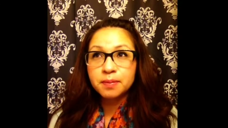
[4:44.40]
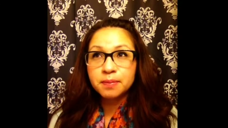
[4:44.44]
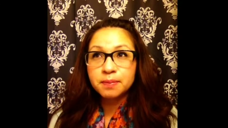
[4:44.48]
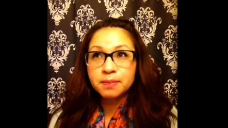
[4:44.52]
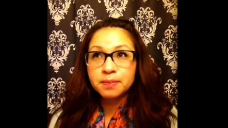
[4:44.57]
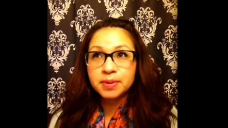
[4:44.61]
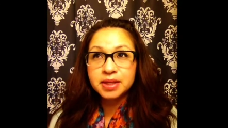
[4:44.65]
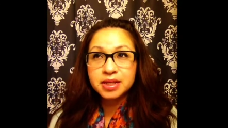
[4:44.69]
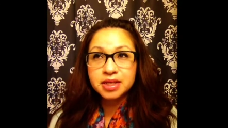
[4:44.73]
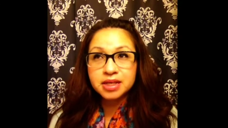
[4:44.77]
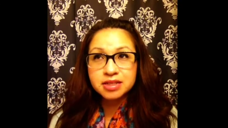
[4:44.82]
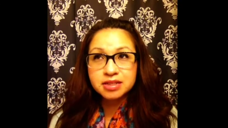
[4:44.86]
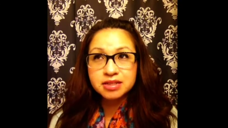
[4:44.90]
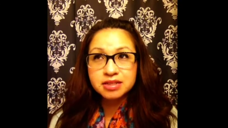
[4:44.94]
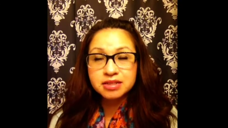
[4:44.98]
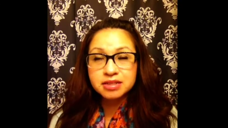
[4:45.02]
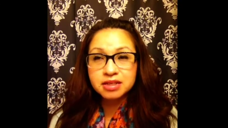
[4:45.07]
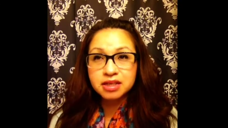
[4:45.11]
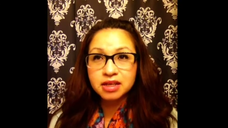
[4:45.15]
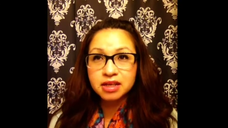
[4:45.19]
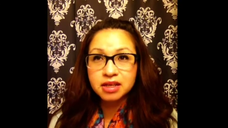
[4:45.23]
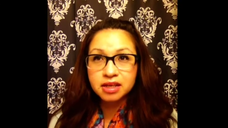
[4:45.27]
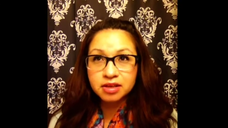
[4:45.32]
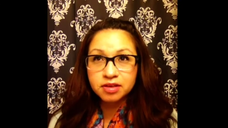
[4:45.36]
because
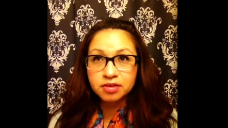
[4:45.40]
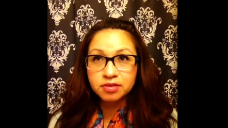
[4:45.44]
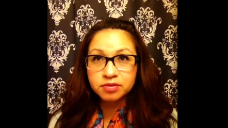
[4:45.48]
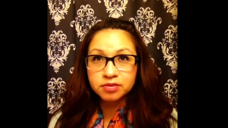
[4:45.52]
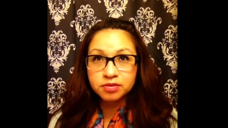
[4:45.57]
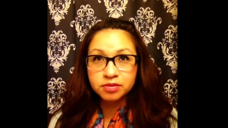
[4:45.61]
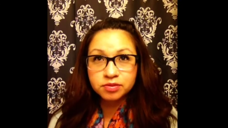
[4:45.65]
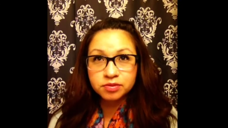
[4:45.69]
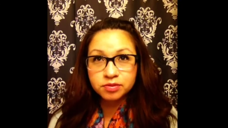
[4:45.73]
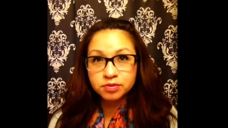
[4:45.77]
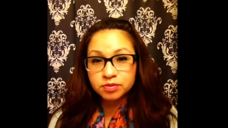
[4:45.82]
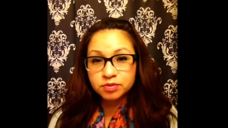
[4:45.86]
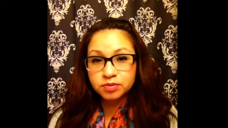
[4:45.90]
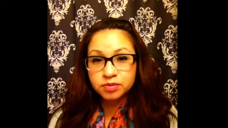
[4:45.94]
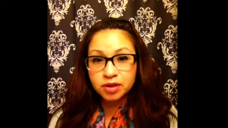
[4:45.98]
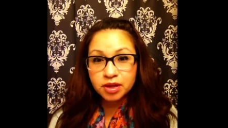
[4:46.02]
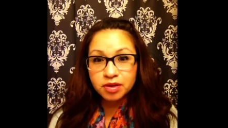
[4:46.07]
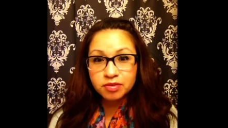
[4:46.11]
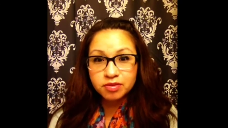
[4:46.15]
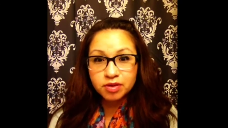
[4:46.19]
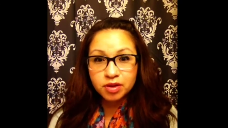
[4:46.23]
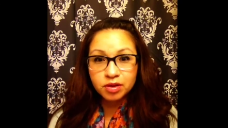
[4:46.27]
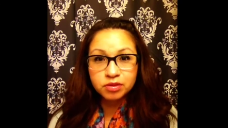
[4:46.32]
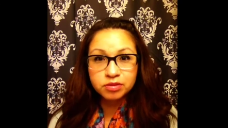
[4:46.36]
I
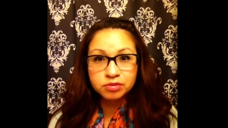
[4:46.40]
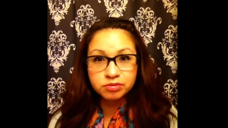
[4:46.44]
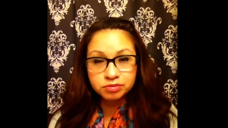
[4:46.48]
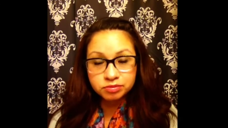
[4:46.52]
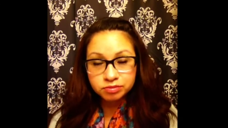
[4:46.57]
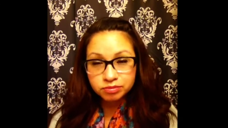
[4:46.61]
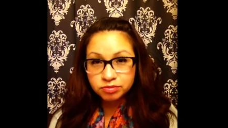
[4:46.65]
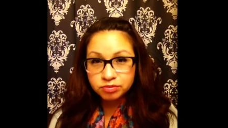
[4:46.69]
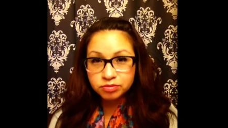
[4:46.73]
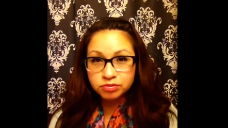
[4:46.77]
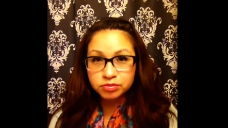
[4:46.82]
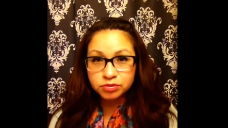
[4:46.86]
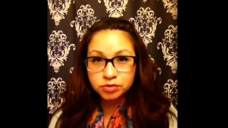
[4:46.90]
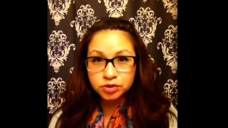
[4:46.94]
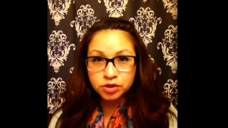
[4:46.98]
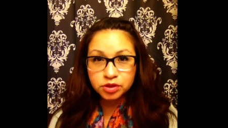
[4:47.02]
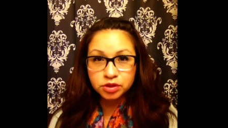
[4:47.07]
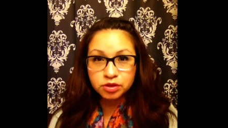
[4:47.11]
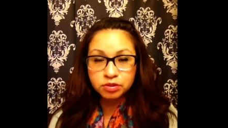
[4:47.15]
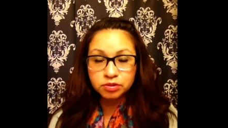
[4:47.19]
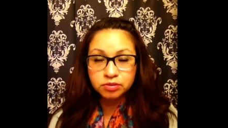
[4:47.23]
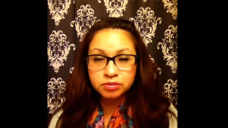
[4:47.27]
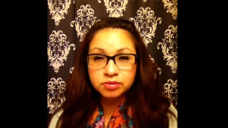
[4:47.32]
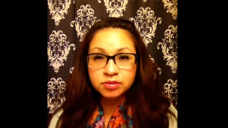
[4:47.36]
felt, you
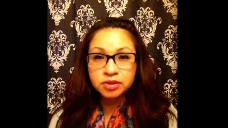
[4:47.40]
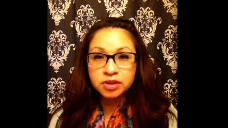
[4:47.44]
know,